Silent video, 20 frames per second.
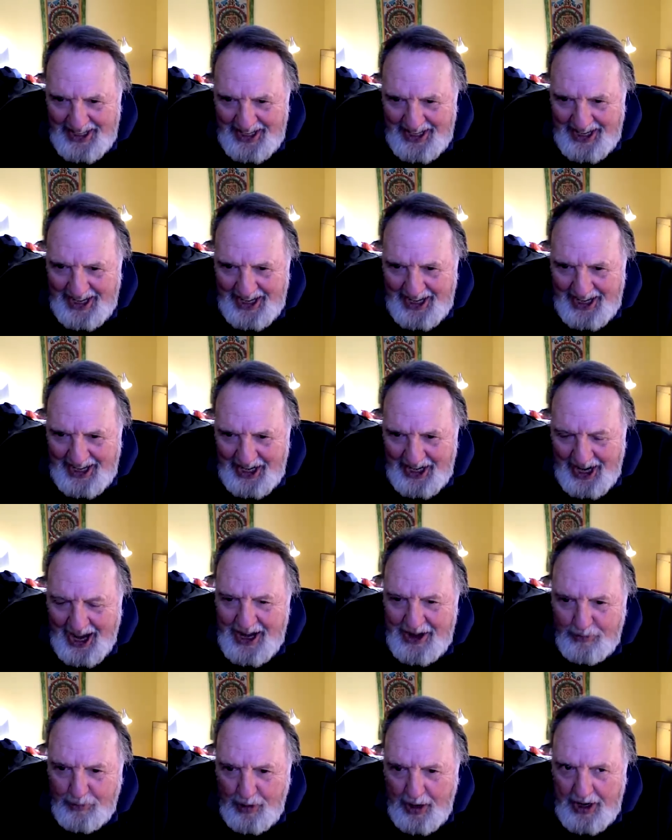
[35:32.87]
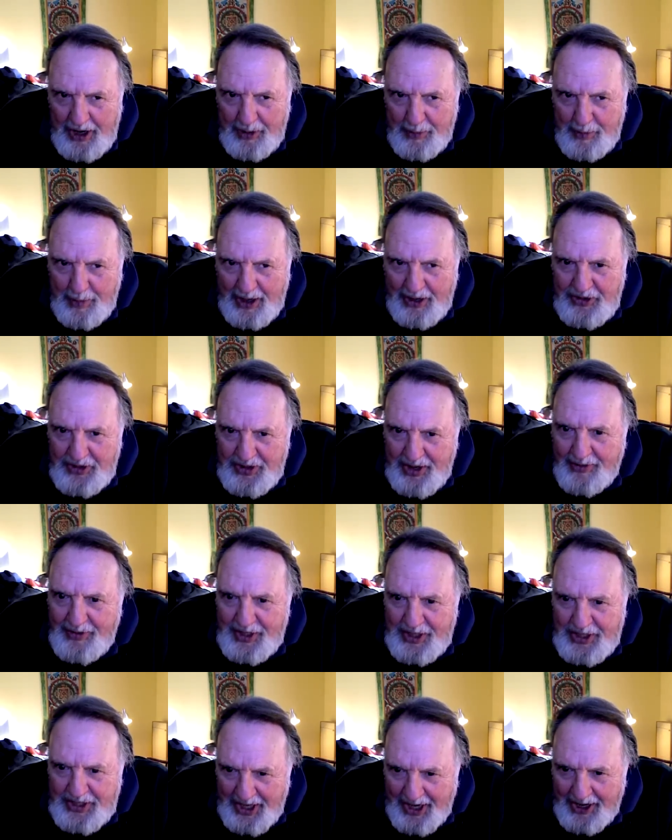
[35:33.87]
And I have read it about
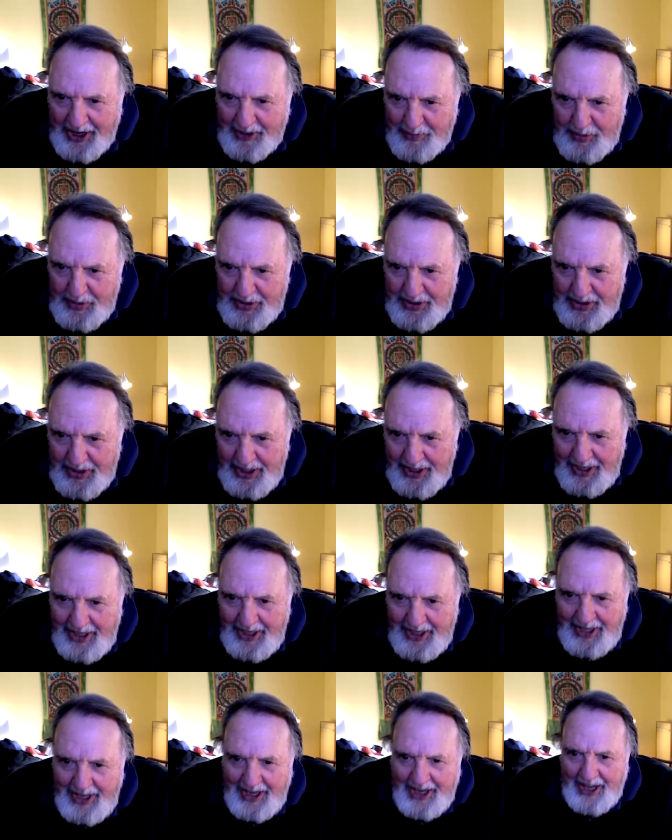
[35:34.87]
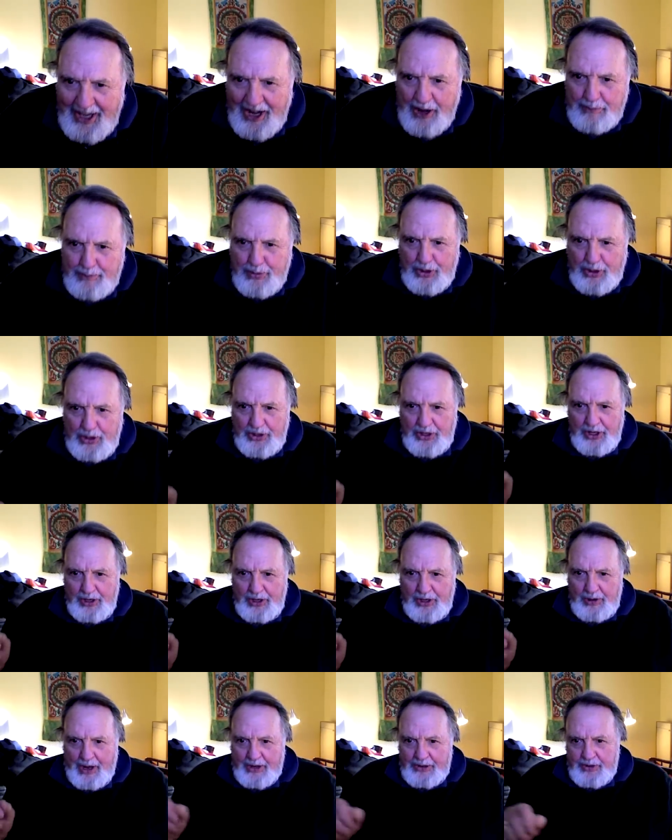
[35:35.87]
seven times and I put
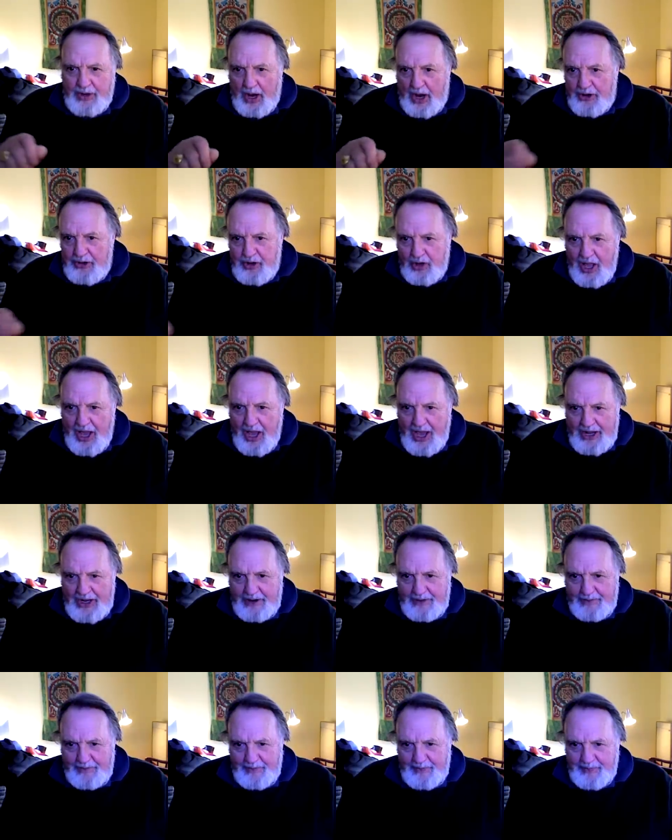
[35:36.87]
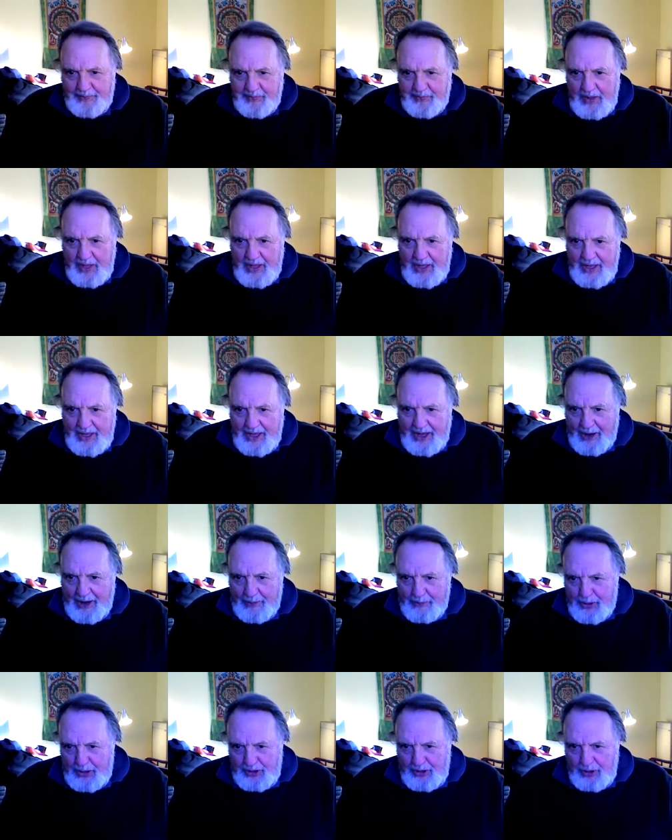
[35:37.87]
little, I underline it, and I
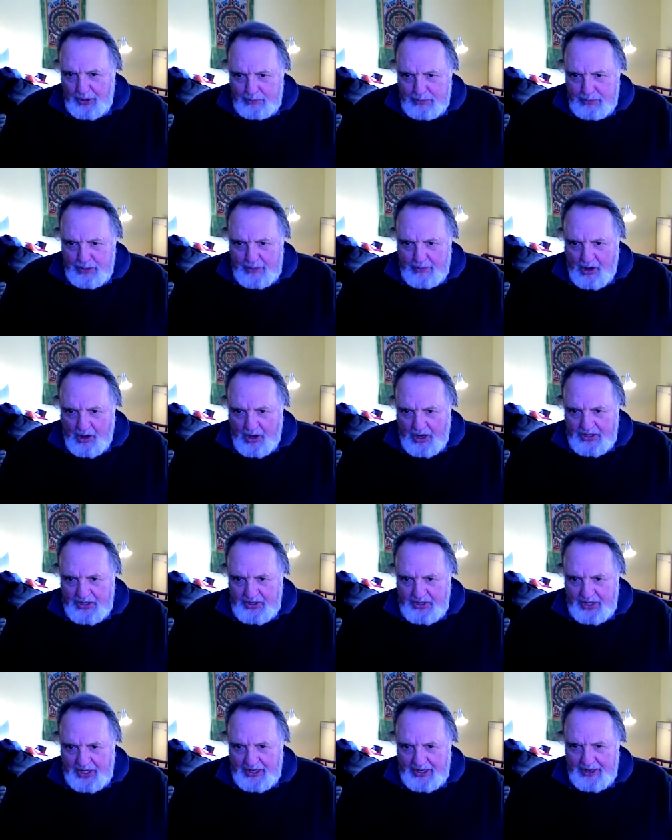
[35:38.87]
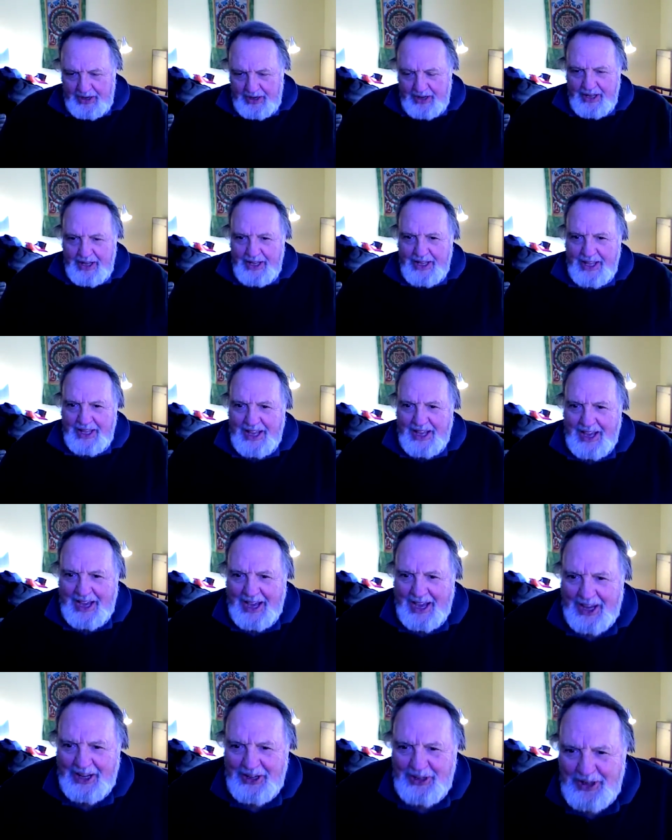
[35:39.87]
put little bookmarks in it.
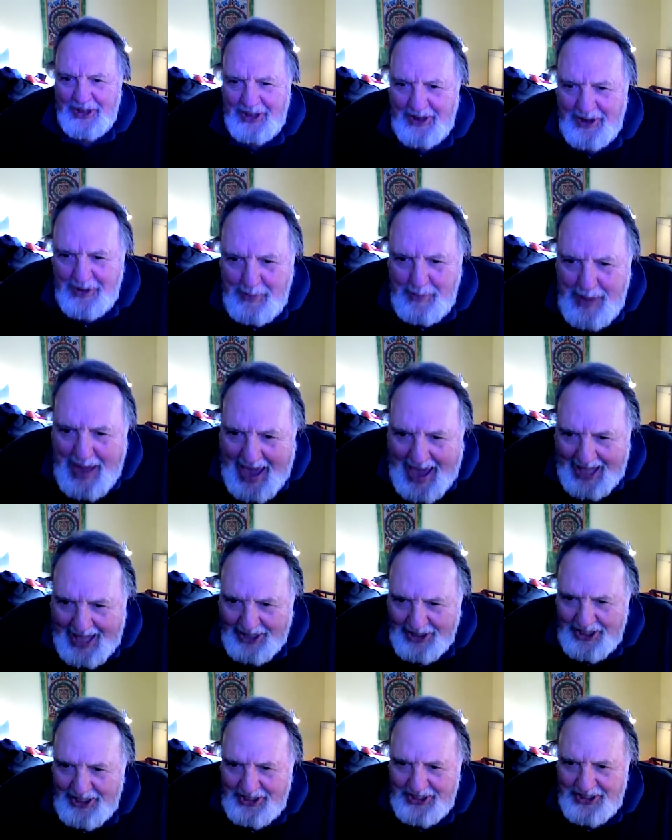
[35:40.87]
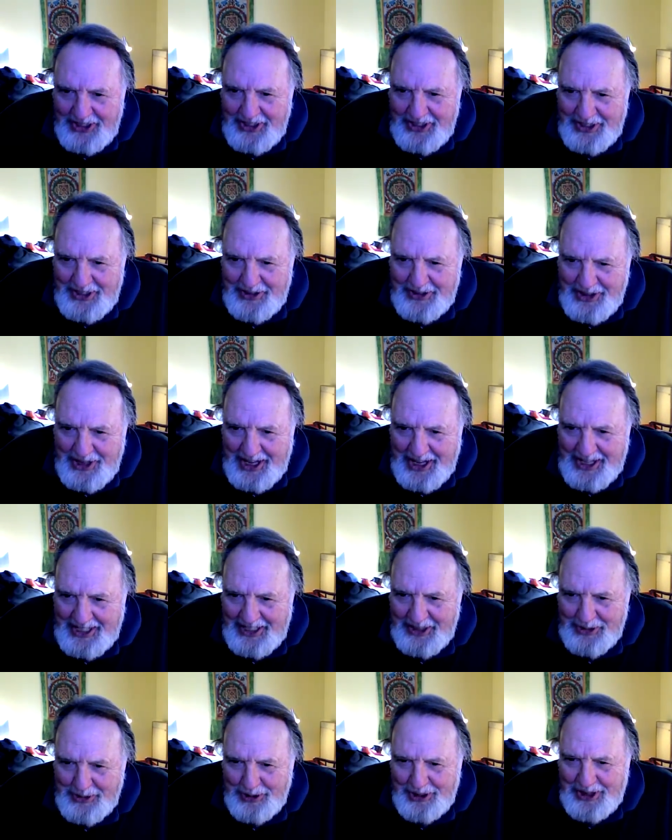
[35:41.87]
And Matt, this is the thing
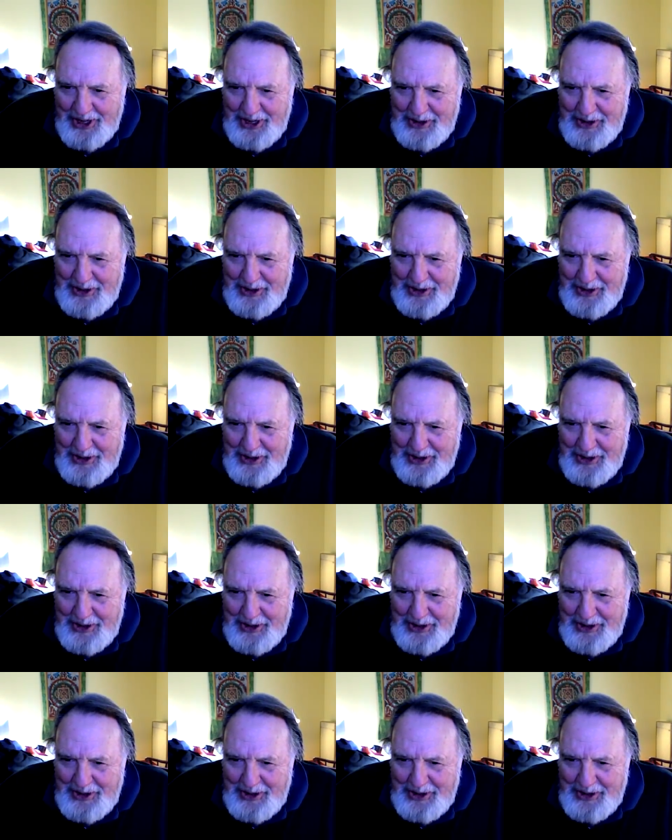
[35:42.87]
that's really